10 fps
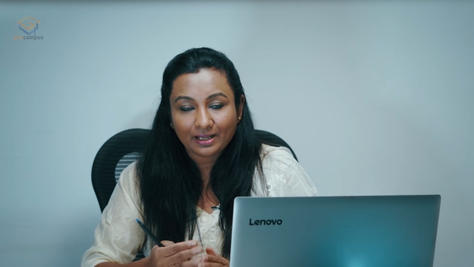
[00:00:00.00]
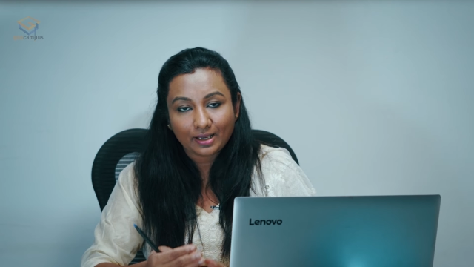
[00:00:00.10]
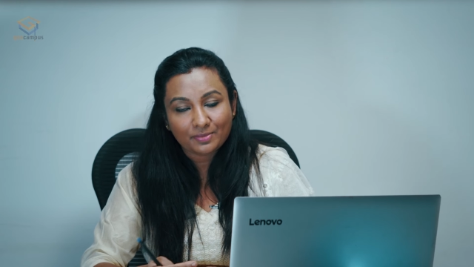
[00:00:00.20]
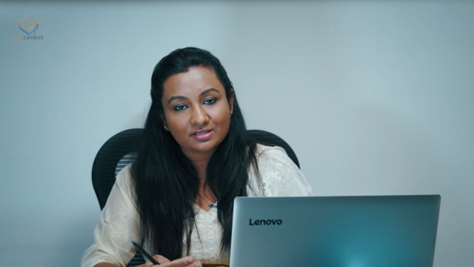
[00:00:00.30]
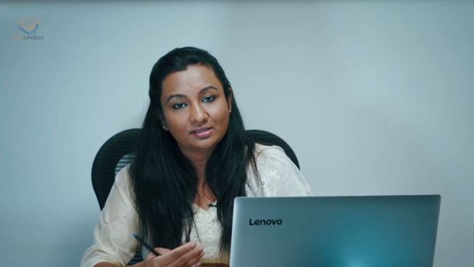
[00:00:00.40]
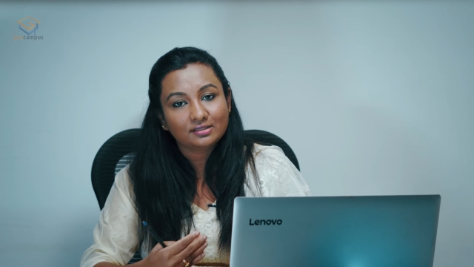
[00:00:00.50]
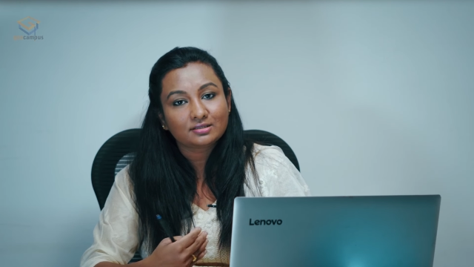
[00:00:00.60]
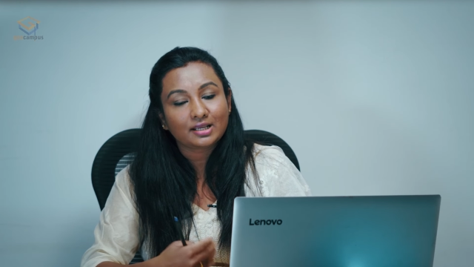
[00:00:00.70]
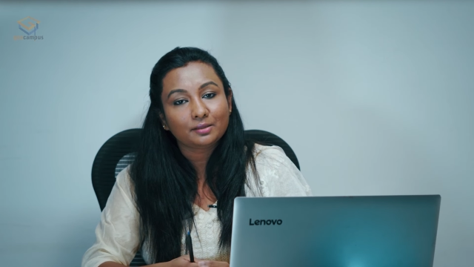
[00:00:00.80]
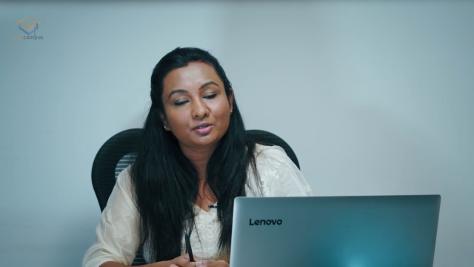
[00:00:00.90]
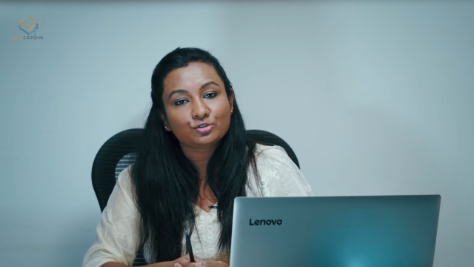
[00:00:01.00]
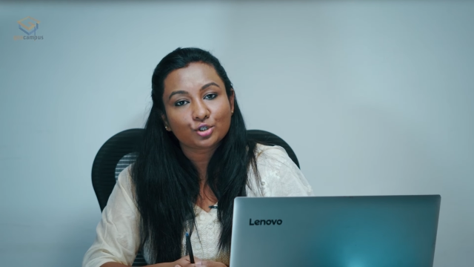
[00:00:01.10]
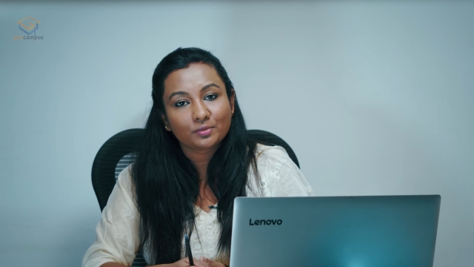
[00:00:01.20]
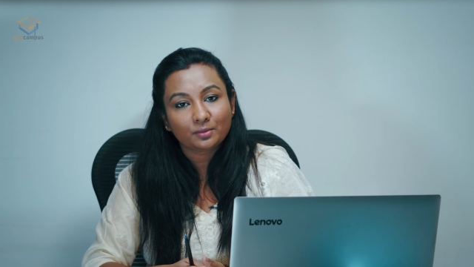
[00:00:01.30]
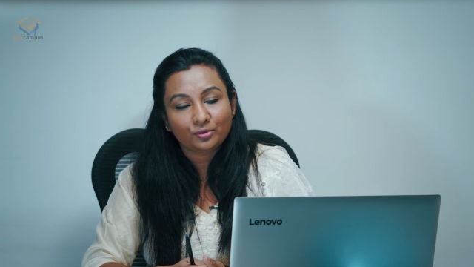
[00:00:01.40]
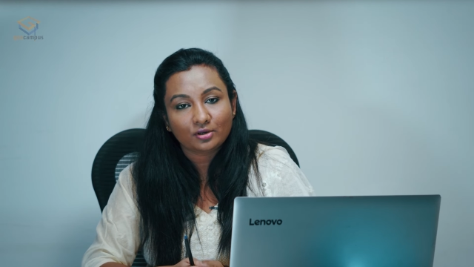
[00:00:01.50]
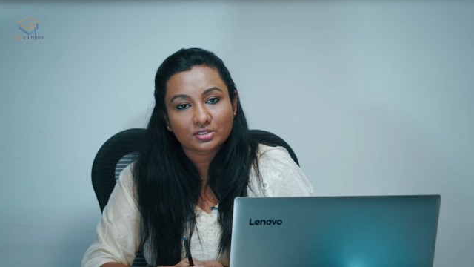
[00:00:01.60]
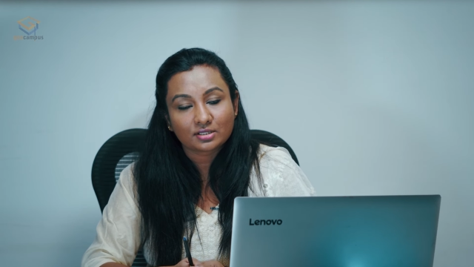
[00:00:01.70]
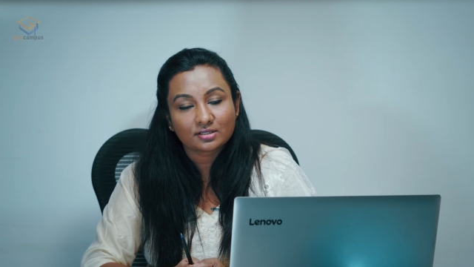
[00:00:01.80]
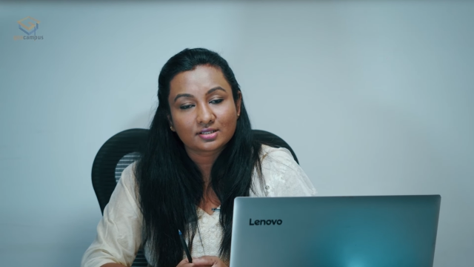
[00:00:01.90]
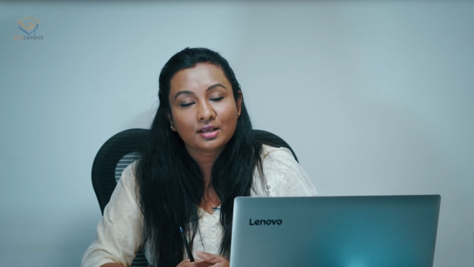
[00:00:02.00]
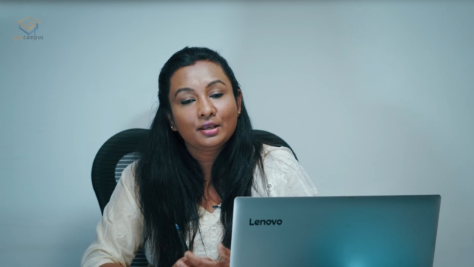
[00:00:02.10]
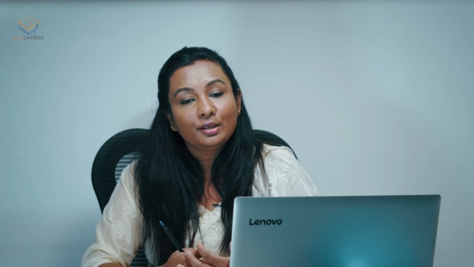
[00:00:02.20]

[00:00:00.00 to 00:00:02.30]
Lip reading: PLAB is a little time consuming process